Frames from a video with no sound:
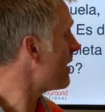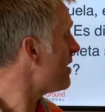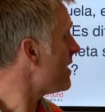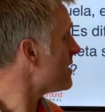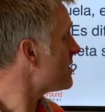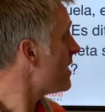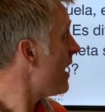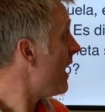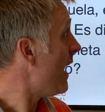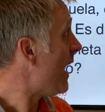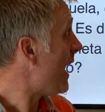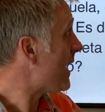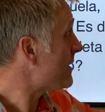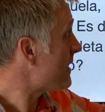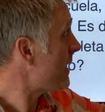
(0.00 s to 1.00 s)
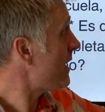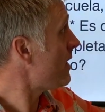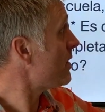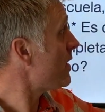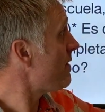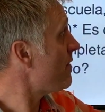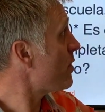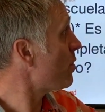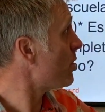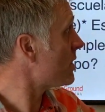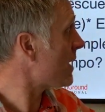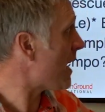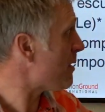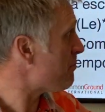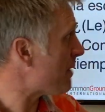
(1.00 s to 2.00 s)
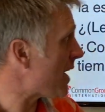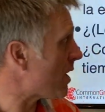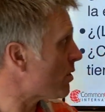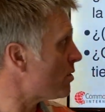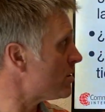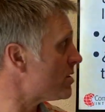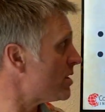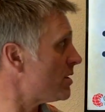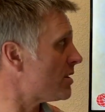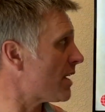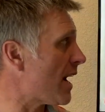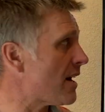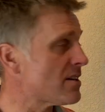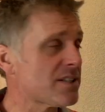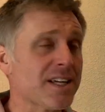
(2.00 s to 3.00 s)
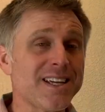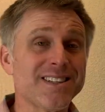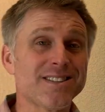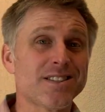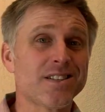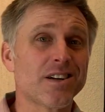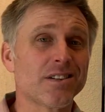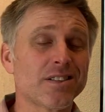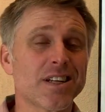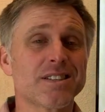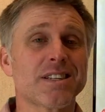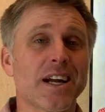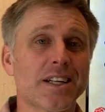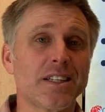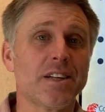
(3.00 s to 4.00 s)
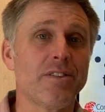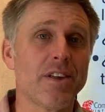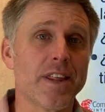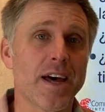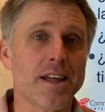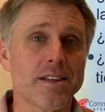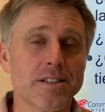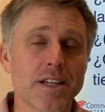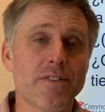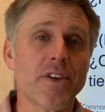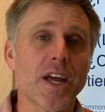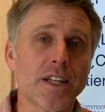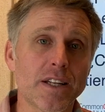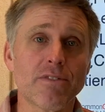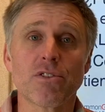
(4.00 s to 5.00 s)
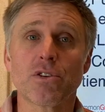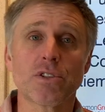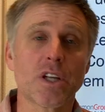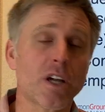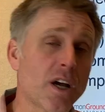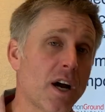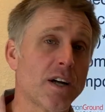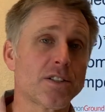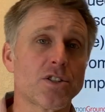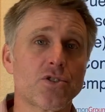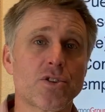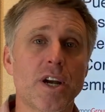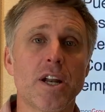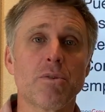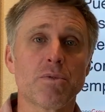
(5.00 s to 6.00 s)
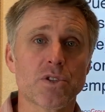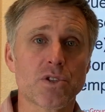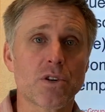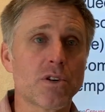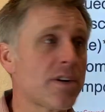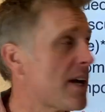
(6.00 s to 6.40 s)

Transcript: this. ¿Ha tenido dificultad para concentrarse en ciertas actividades? Have you had difficulty concentrating with certain